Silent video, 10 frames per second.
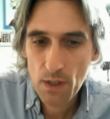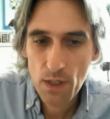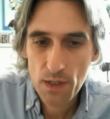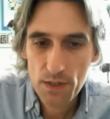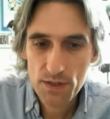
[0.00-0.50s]

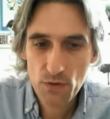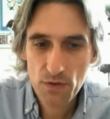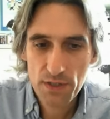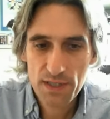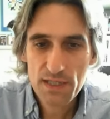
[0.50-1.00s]
So
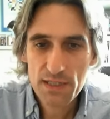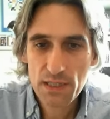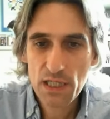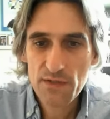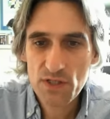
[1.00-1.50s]
this
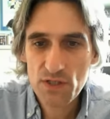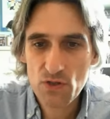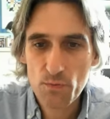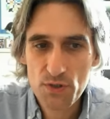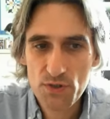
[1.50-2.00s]
leaves his
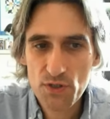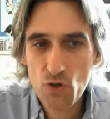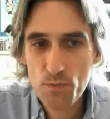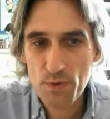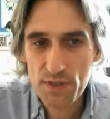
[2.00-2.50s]
options open.